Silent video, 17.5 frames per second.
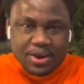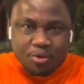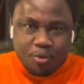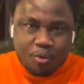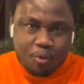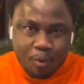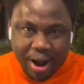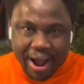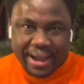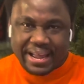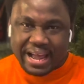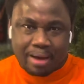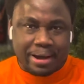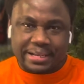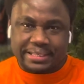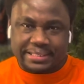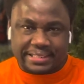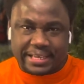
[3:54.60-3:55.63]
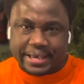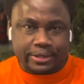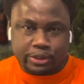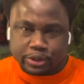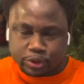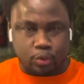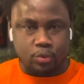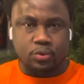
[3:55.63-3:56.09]
Why am I saying
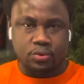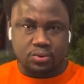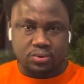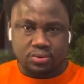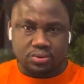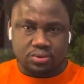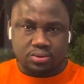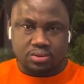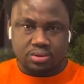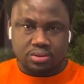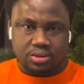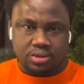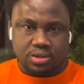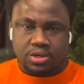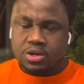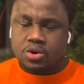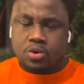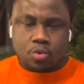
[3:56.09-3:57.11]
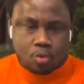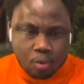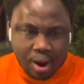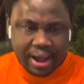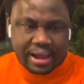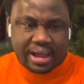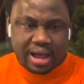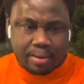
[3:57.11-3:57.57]
so?
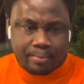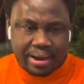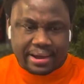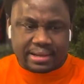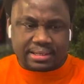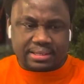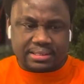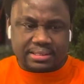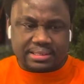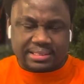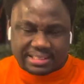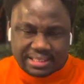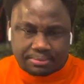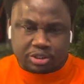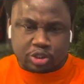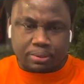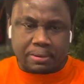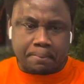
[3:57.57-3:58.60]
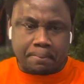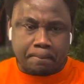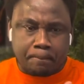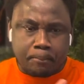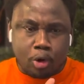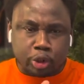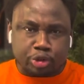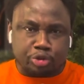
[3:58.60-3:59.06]
why am I seems to be
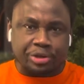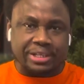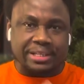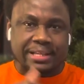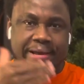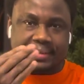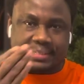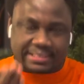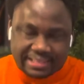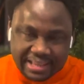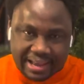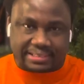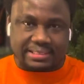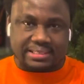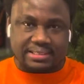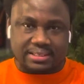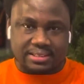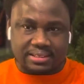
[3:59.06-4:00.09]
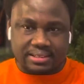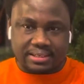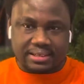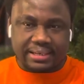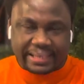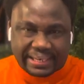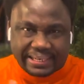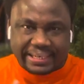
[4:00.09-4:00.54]
posturing a stance
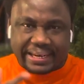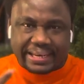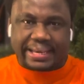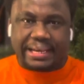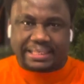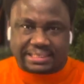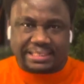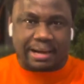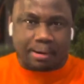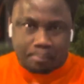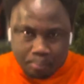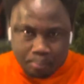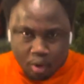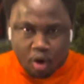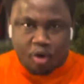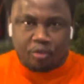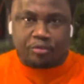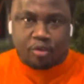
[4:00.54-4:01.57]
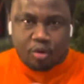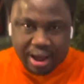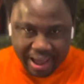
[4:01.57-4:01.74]
indicating that both